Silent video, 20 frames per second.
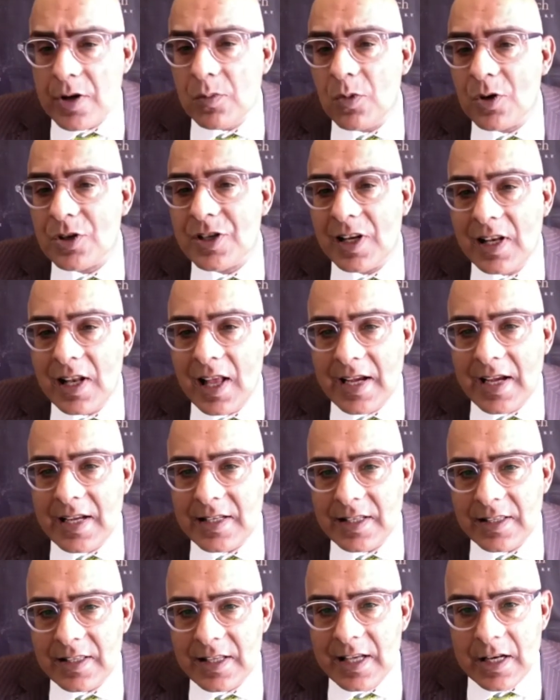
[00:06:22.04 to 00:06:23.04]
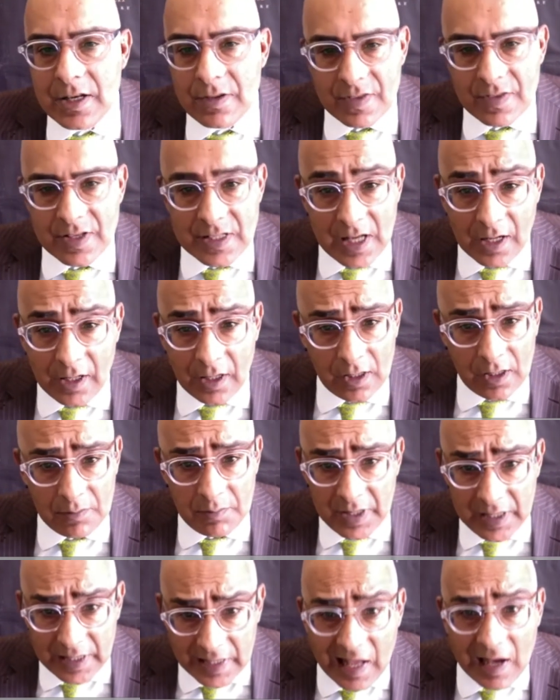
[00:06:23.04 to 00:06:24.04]
was a light at the end of the tunnel,
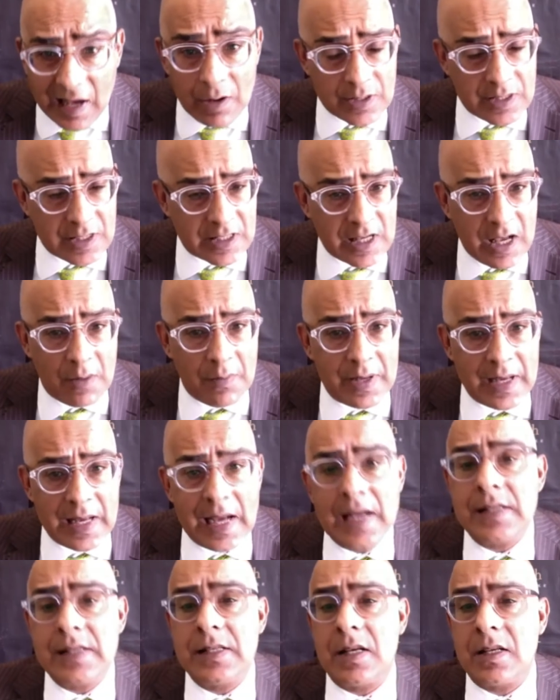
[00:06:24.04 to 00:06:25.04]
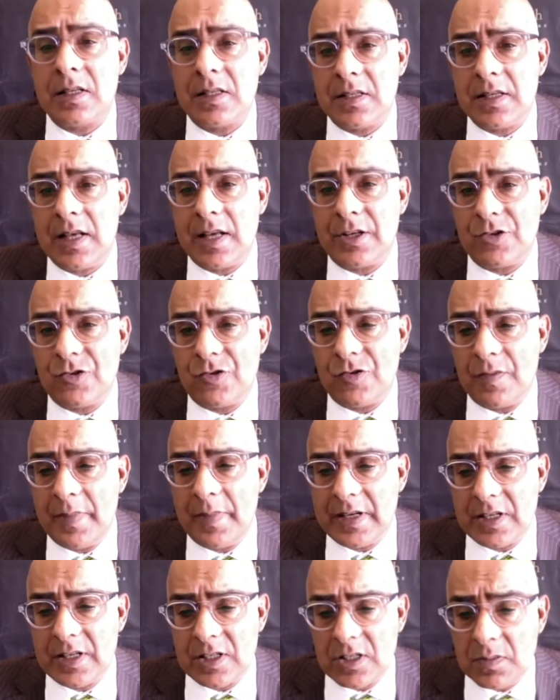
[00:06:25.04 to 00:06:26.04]
but now it's coming at us at a
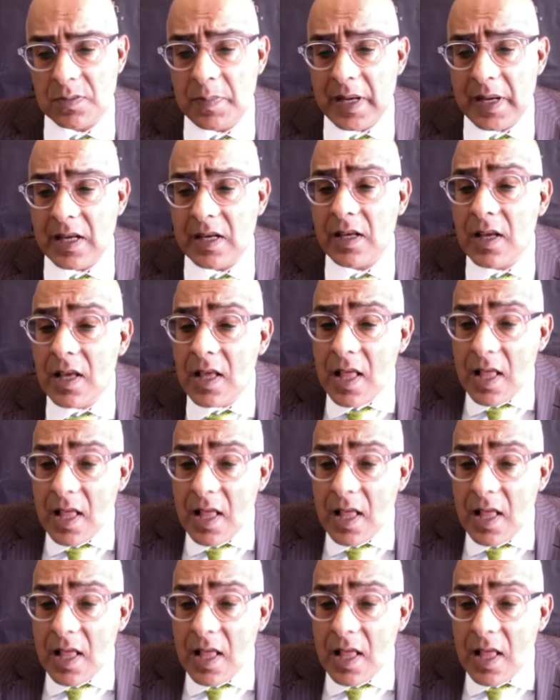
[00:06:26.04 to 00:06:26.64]
tremendous speed.